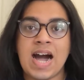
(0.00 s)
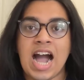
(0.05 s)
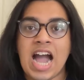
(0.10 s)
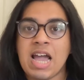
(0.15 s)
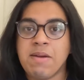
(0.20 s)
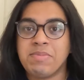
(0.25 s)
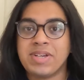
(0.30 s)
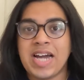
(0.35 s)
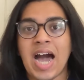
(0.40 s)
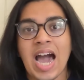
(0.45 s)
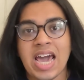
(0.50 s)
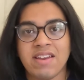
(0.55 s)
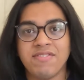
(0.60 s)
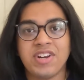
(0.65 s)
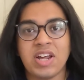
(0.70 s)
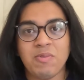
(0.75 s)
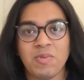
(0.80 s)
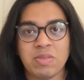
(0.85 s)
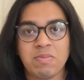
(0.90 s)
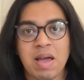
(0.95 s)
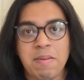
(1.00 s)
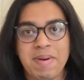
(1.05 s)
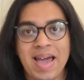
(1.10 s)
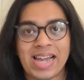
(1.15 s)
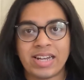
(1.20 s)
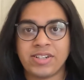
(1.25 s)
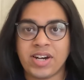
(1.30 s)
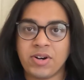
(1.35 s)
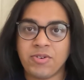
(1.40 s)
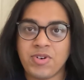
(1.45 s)
I'm kind of done with my
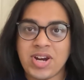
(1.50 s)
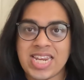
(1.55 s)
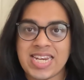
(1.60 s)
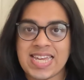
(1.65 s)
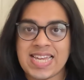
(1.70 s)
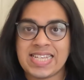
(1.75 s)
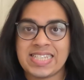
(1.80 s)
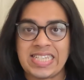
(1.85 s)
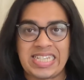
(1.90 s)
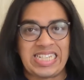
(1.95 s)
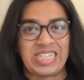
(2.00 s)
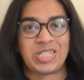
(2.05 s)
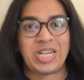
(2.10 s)
background readings.